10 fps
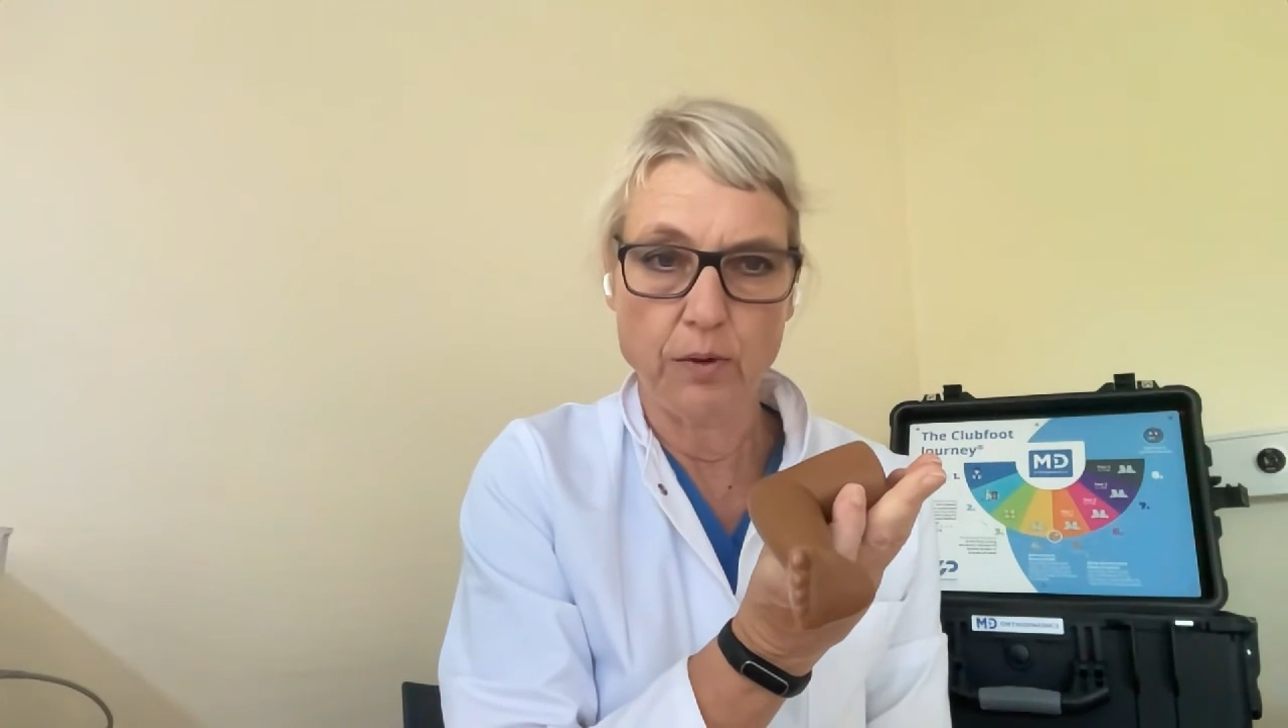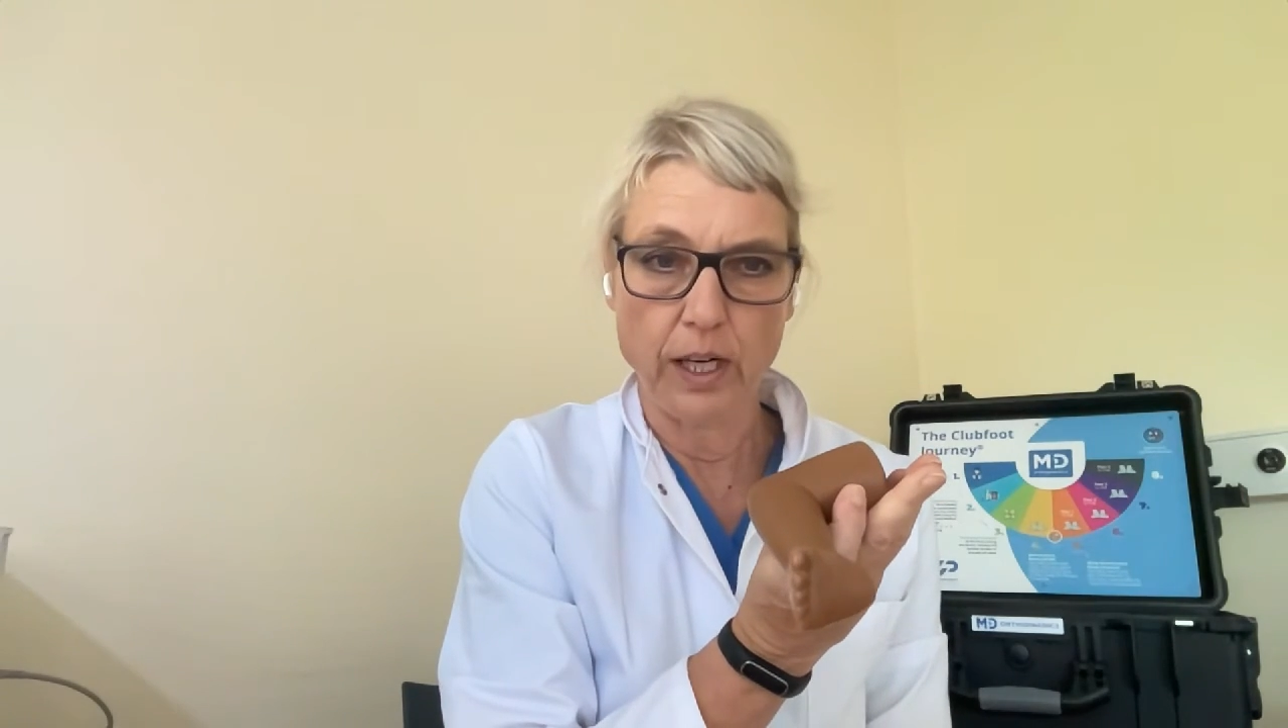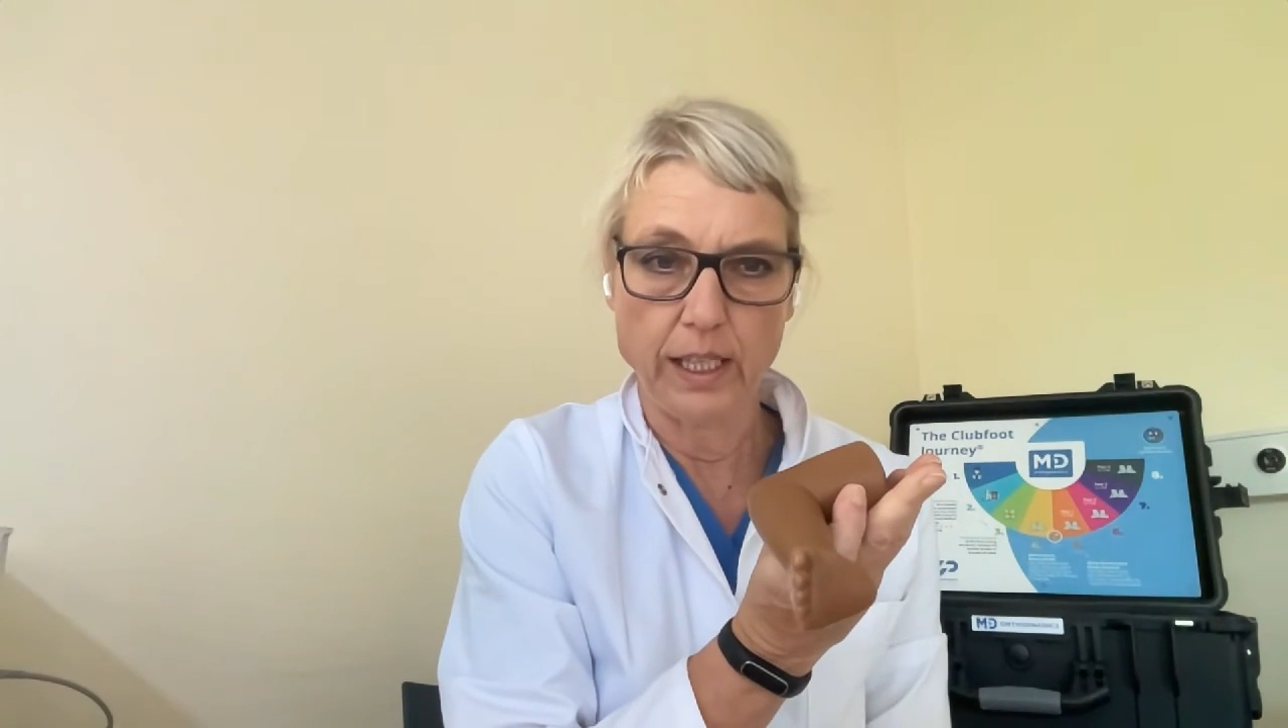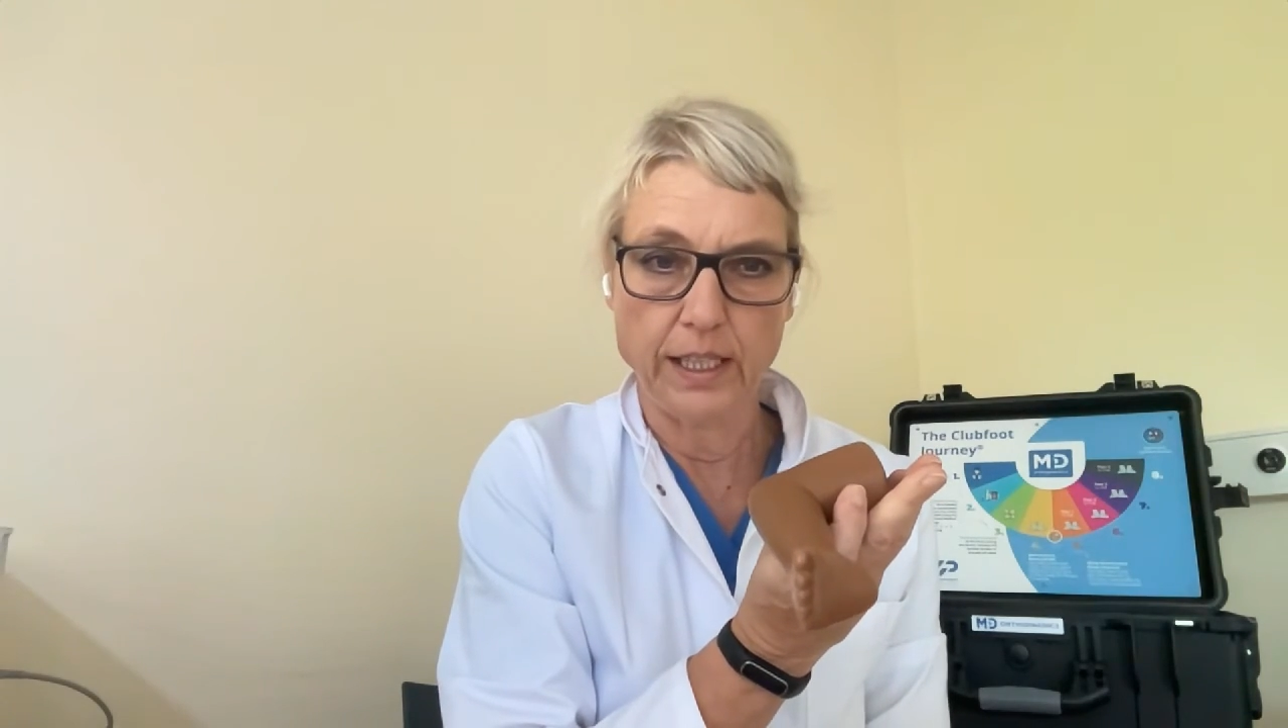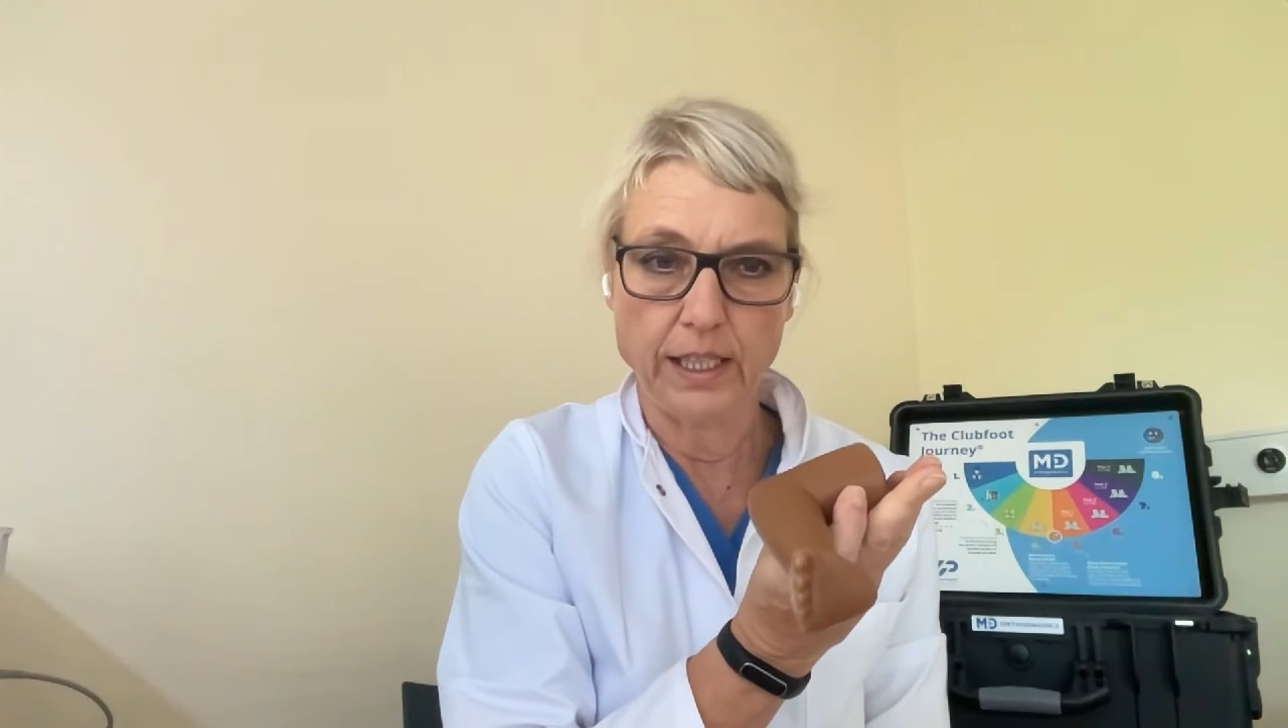
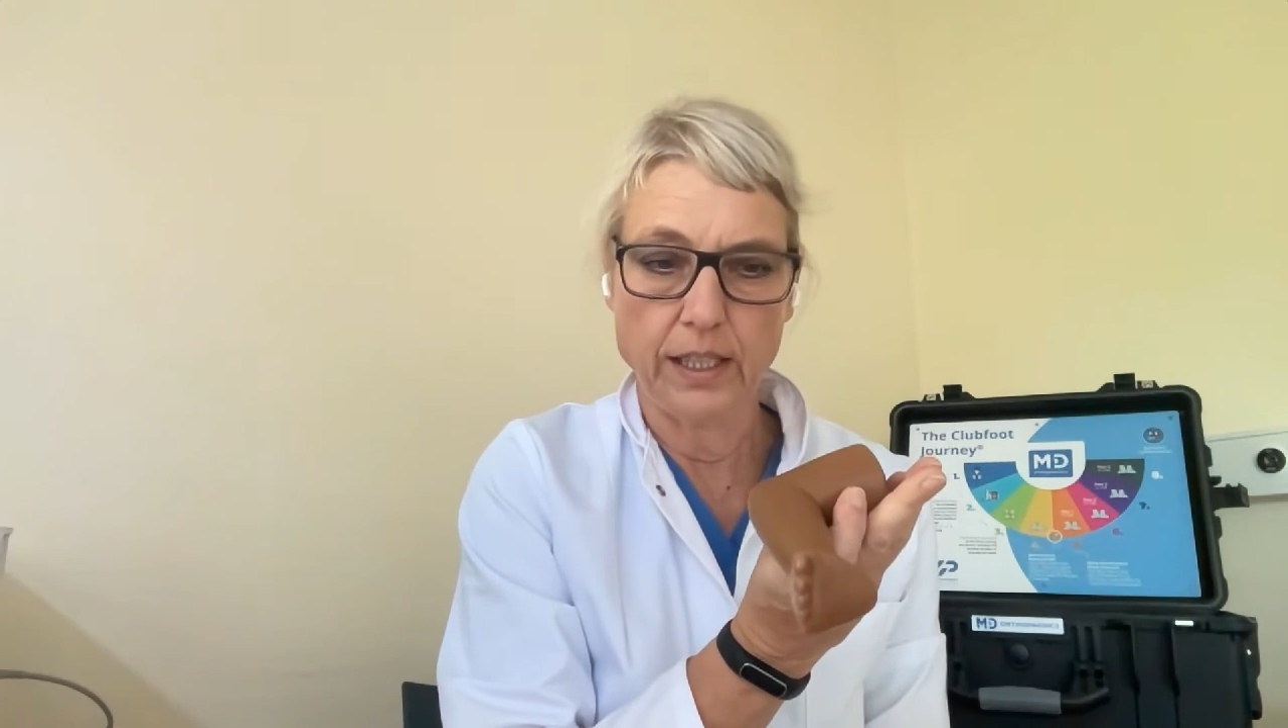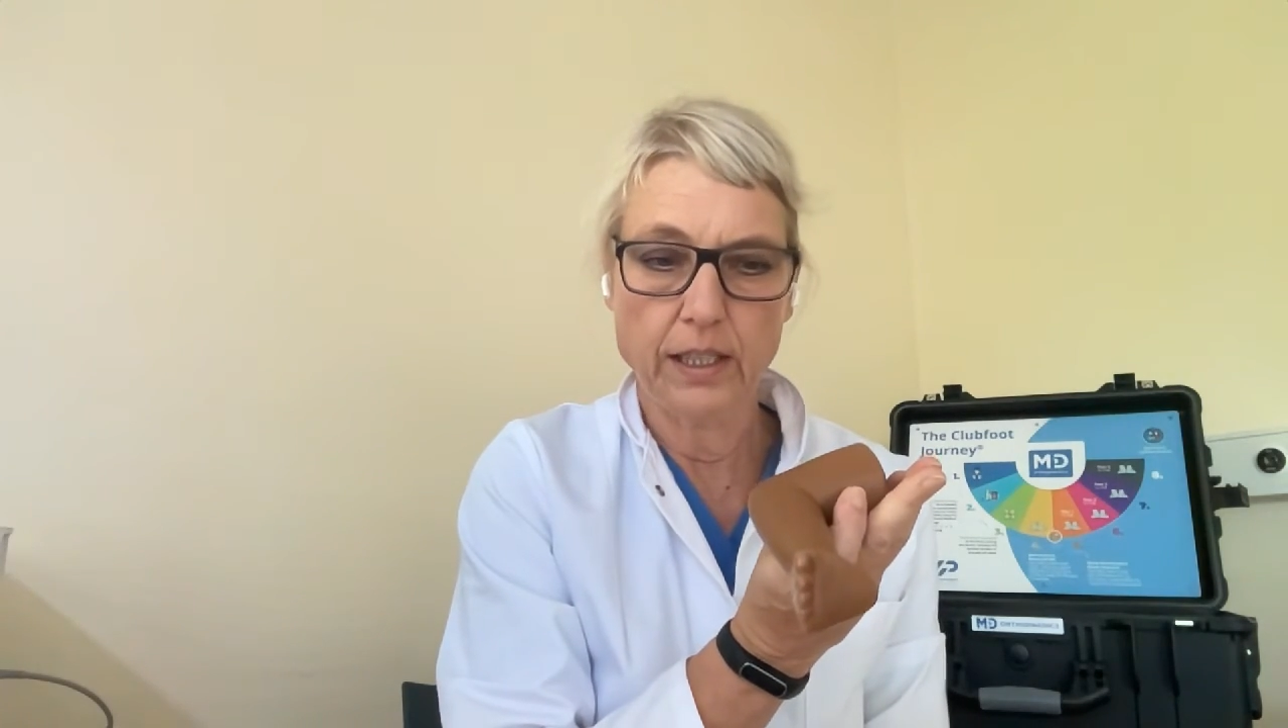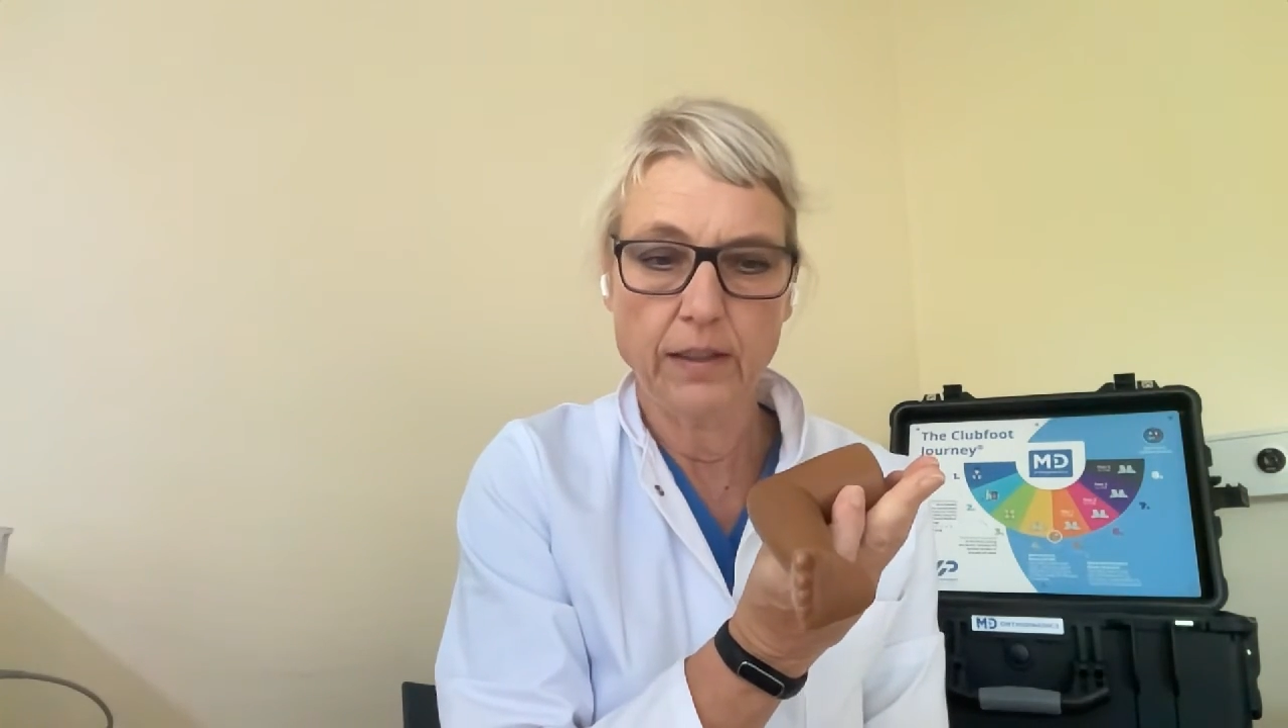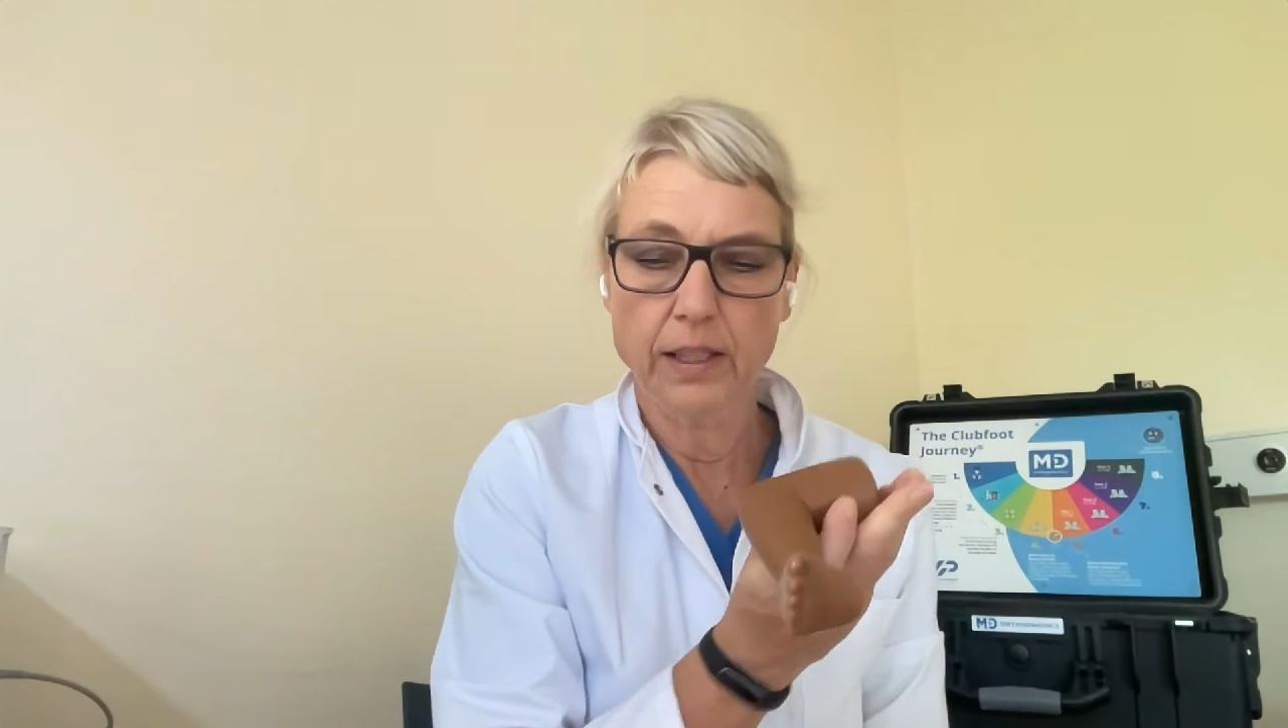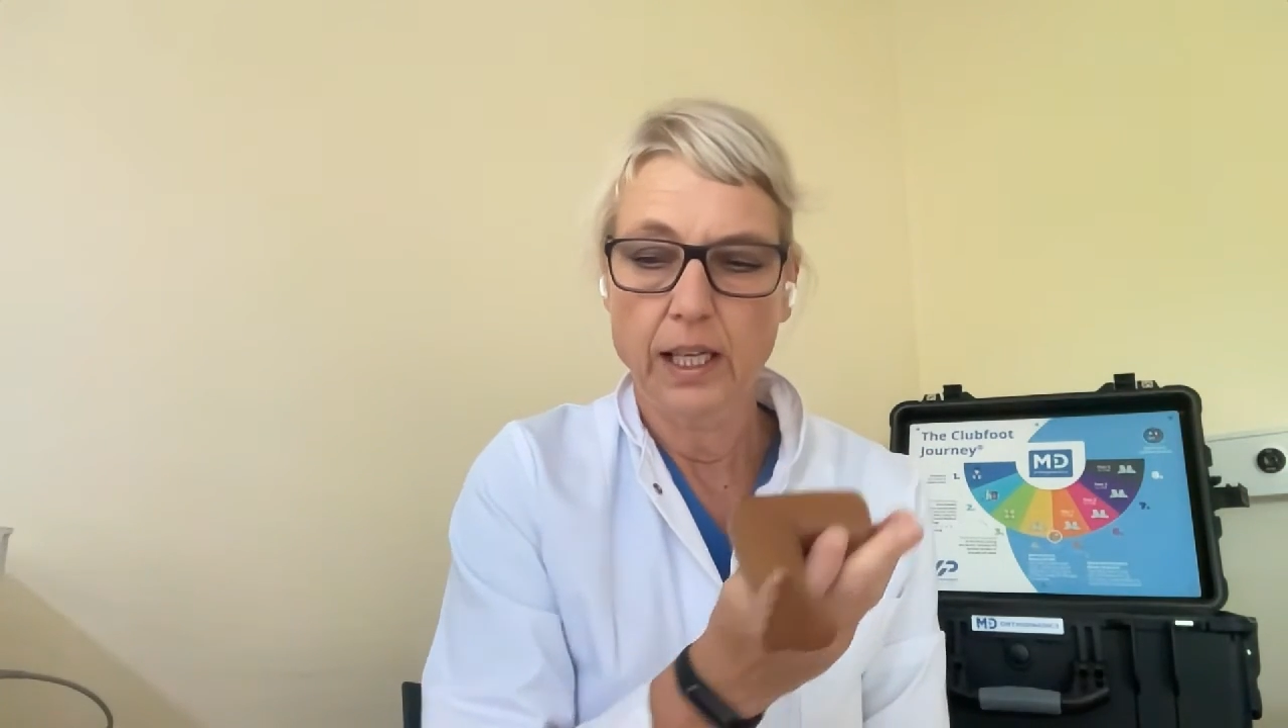right here.